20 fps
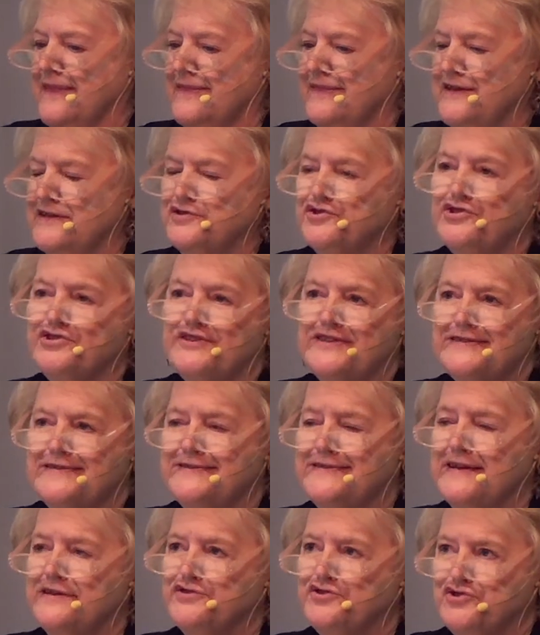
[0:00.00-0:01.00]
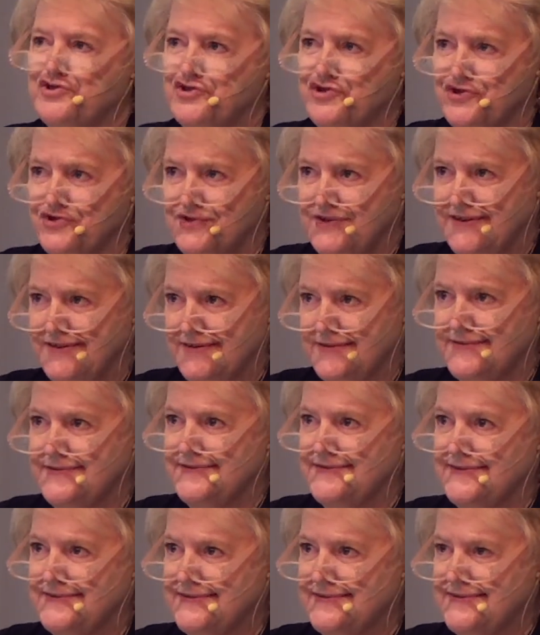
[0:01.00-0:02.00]
The
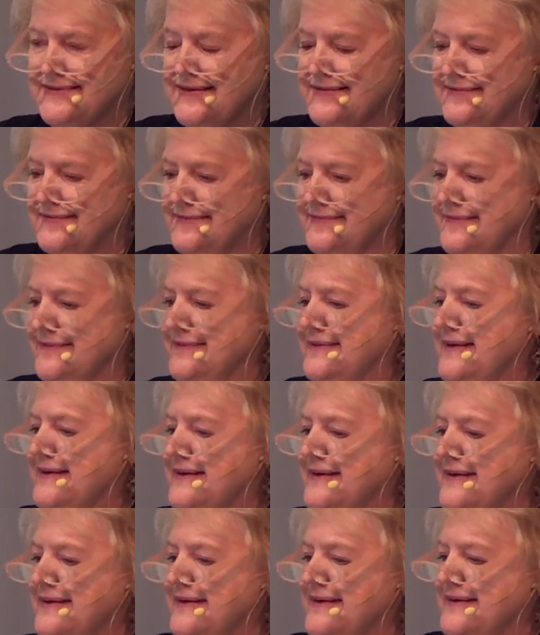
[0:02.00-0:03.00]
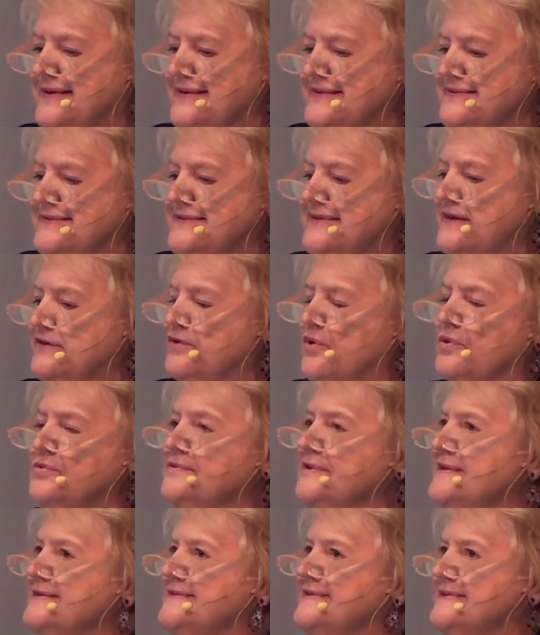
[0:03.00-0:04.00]
centurion's son said,
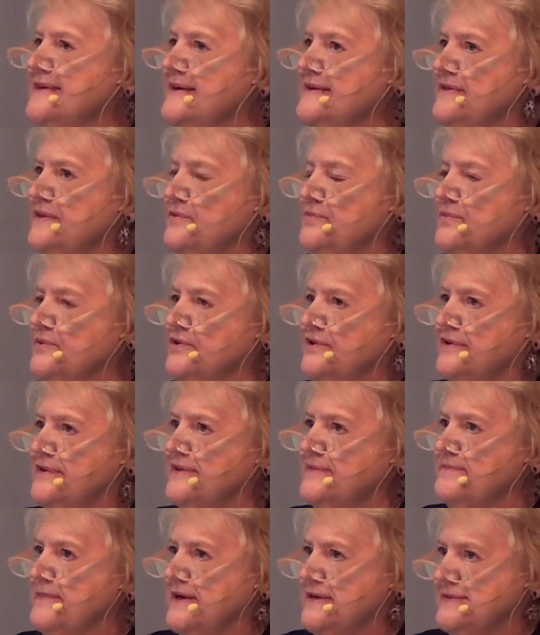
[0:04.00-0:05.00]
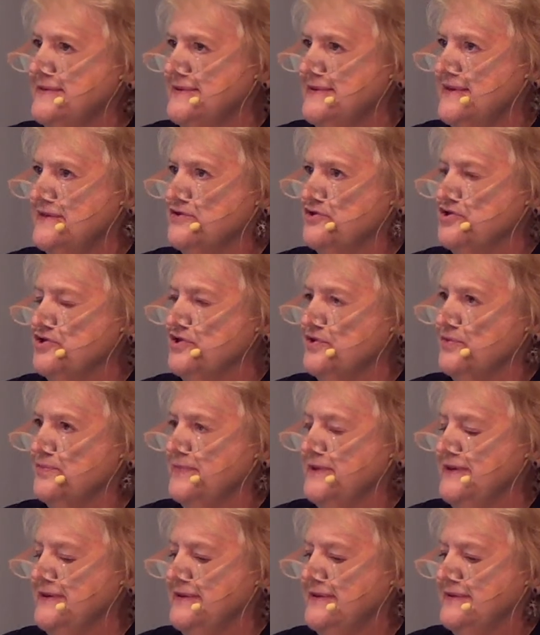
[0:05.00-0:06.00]
only say the word and my son shall
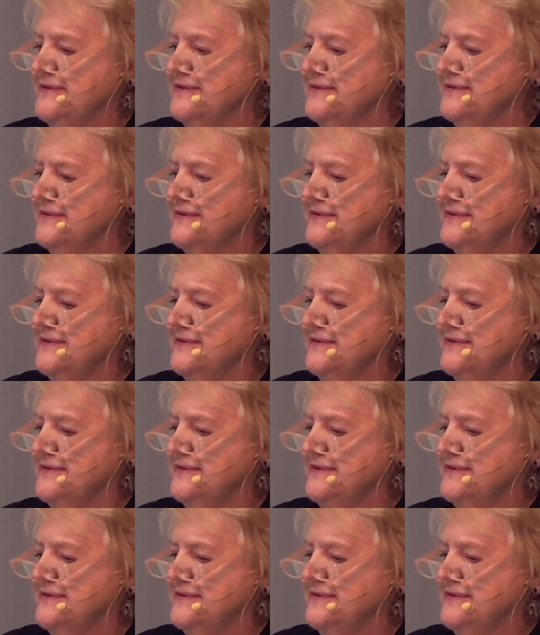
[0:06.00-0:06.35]
be healed.